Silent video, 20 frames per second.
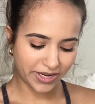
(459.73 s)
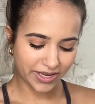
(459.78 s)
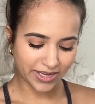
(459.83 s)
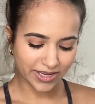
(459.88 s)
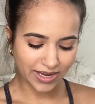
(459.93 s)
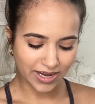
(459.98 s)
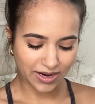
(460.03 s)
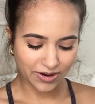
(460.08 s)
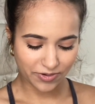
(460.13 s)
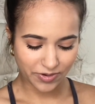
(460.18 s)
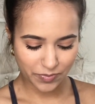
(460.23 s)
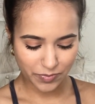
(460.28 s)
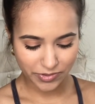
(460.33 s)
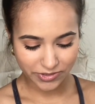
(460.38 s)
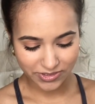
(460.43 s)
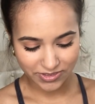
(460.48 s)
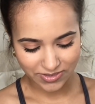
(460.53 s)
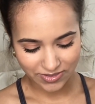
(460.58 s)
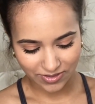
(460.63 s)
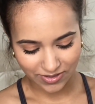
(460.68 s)
it. How do I put
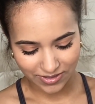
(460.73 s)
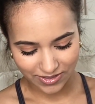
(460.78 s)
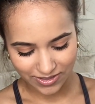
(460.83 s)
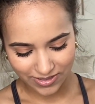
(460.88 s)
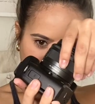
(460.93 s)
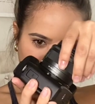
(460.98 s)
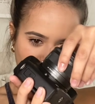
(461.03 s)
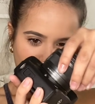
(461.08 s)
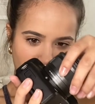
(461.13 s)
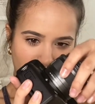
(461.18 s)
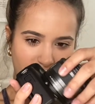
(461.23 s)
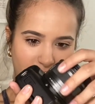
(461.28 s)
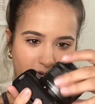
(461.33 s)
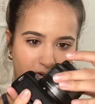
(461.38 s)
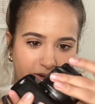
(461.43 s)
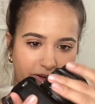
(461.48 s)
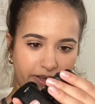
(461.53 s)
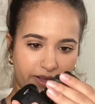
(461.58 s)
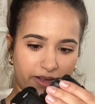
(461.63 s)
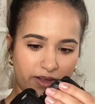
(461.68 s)
this on?
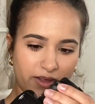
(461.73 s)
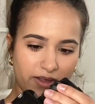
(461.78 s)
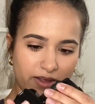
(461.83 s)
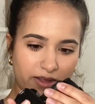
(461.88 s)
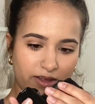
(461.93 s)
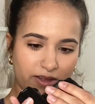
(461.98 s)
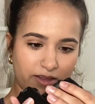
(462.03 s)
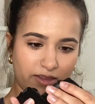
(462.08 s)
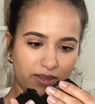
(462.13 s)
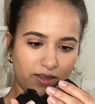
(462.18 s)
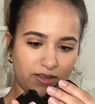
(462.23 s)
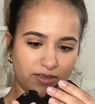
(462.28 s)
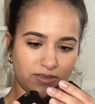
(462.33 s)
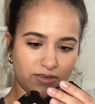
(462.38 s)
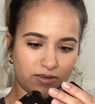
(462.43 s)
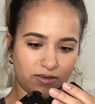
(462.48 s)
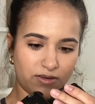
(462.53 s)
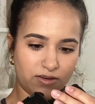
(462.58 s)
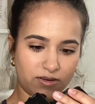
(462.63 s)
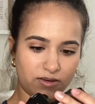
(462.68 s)
Okay, I think it's
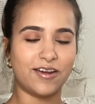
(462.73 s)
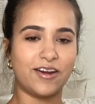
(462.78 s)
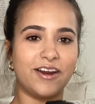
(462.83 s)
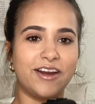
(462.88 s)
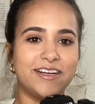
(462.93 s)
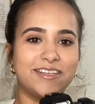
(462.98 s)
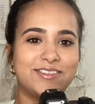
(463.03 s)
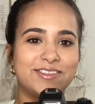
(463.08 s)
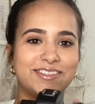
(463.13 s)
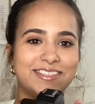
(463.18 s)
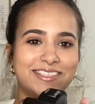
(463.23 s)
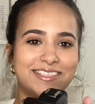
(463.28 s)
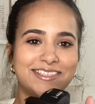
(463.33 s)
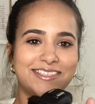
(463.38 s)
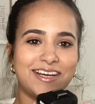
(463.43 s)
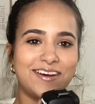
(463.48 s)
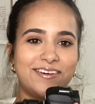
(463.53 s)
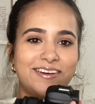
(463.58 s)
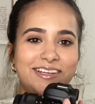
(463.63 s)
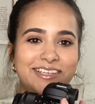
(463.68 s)
on. All right, so this is
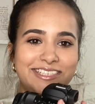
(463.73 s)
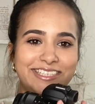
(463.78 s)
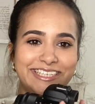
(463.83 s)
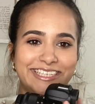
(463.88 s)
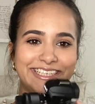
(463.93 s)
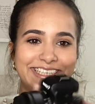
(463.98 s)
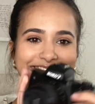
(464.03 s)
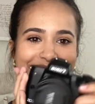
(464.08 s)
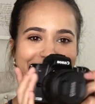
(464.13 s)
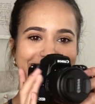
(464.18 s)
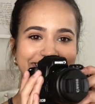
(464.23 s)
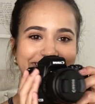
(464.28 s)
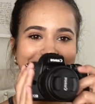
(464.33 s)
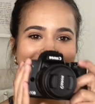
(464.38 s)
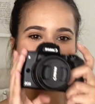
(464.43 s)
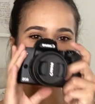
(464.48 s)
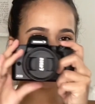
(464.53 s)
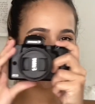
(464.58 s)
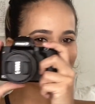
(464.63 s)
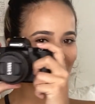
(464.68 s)
how it
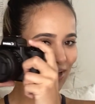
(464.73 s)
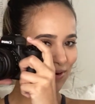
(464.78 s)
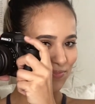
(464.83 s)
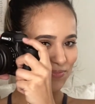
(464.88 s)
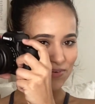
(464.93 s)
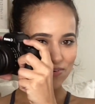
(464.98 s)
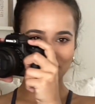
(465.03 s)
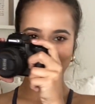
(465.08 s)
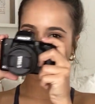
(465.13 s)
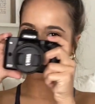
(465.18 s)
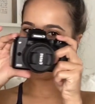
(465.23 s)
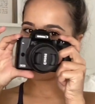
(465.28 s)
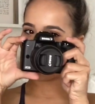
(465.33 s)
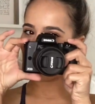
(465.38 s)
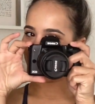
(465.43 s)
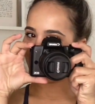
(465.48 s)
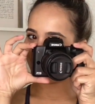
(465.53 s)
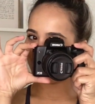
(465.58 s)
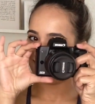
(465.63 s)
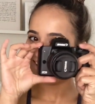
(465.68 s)
looks. How
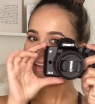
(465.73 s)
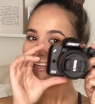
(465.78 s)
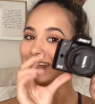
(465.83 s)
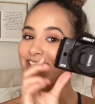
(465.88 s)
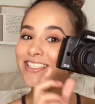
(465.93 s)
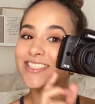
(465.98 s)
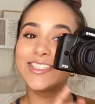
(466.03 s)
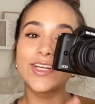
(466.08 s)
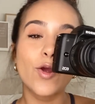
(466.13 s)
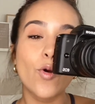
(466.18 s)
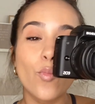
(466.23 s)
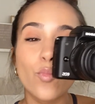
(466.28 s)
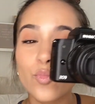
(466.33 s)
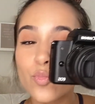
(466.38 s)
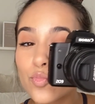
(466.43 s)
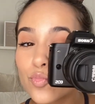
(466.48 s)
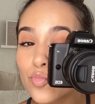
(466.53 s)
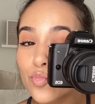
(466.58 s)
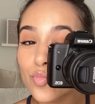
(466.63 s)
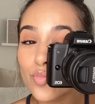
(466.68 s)
profesh.
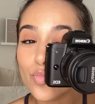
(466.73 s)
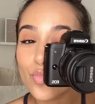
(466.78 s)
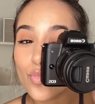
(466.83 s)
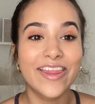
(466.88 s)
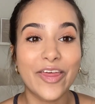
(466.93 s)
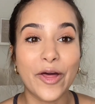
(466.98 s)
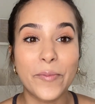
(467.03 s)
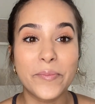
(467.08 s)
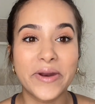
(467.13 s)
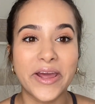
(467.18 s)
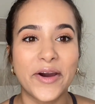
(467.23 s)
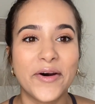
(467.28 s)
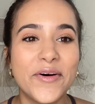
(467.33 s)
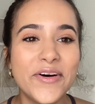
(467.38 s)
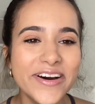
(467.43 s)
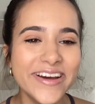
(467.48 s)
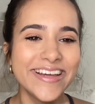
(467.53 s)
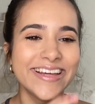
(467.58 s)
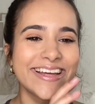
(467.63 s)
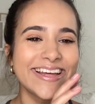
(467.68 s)
Thumbnail.
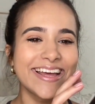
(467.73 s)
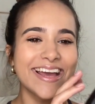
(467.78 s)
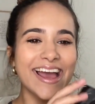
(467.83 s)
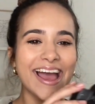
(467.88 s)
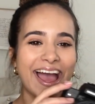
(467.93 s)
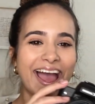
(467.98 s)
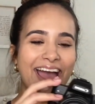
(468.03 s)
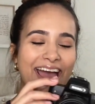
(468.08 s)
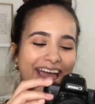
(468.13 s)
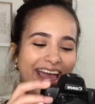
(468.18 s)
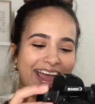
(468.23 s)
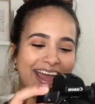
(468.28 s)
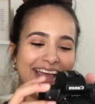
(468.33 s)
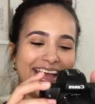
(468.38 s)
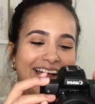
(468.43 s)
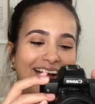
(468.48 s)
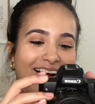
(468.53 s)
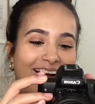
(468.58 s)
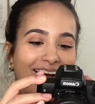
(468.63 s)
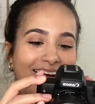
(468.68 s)

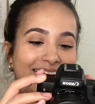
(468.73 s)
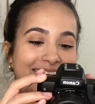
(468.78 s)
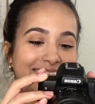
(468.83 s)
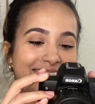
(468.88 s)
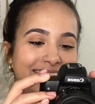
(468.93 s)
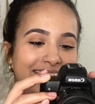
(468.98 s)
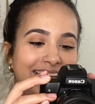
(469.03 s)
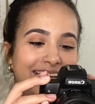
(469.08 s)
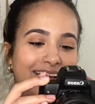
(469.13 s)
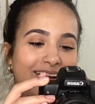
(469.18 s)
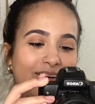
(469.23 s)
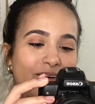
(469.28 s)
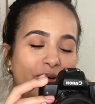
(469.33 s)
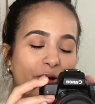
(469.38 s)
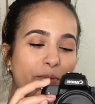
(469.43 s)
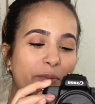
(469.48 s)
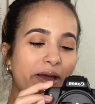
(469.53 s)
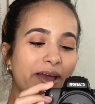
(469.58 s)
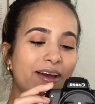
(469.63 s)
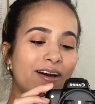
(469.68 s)
Honestly, oh
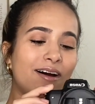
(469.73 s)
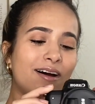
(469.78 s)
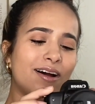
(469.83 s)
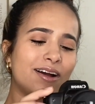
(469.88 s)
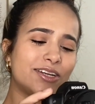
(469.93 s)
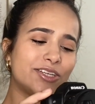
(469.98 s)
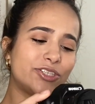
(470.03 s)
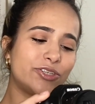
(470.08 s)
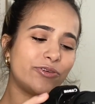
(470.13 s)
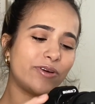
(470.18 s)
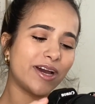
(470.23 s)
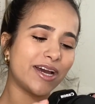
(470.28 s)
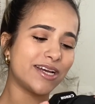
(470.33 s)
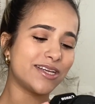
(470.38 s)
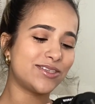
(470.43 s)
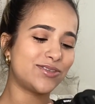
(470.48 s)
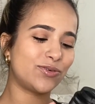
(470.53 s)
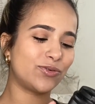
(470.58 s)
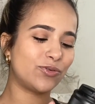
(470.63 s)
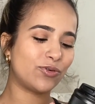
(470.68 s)
my gosh, you
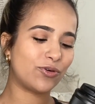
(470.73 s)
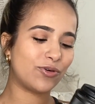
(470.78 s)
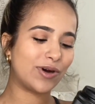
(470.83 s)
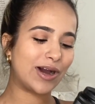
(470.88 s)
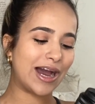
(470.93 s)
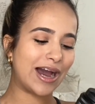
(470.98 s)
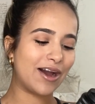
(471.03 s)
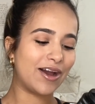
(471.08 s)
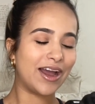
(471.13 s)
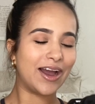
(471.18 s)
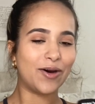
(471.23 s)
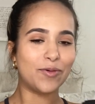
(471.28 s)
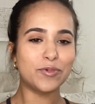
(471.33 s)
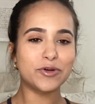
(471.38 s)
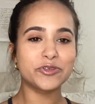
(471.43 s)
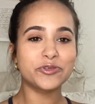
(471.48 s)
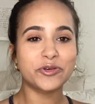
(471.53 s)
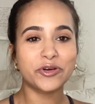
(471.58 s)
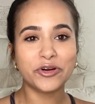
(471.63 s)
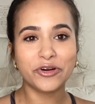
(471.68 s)
guys don't know how, I
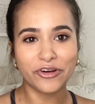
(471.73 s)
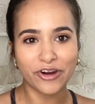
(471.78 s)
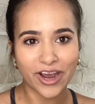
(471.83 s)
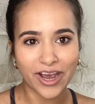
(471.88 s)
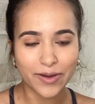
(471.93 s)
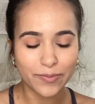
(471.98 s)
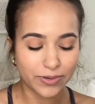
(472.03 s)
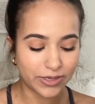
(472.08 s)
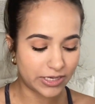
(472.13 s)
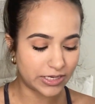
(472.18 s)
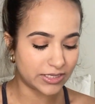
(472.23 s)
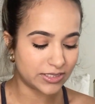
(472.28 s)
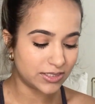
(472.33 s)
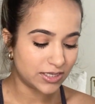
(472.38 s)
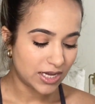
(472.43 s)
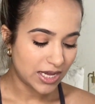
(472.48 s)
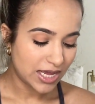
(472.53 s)
almost want to cry because